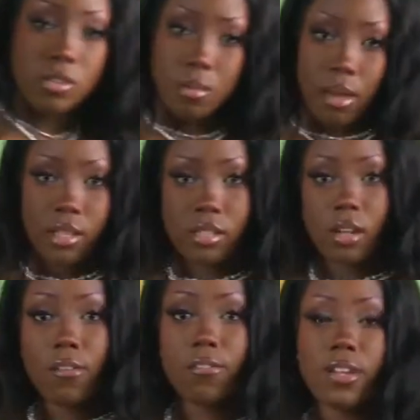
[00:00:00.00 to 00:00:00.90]
myself
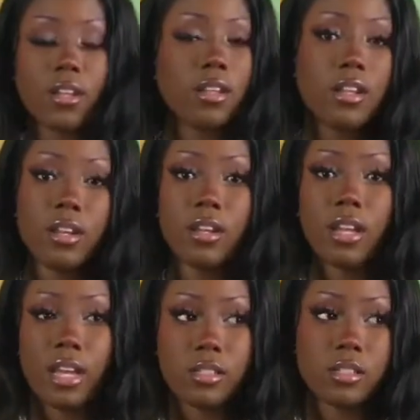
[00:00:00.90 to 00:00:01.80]
in the
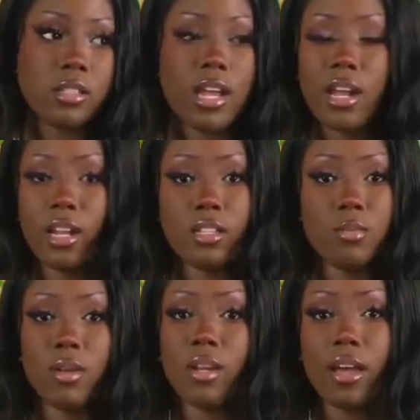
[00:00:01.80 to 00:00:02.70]
case that I need to bend
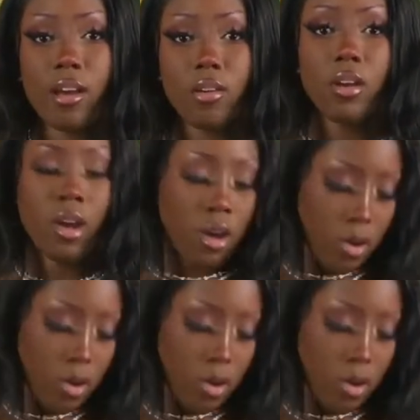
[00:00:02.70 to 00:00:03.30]
down or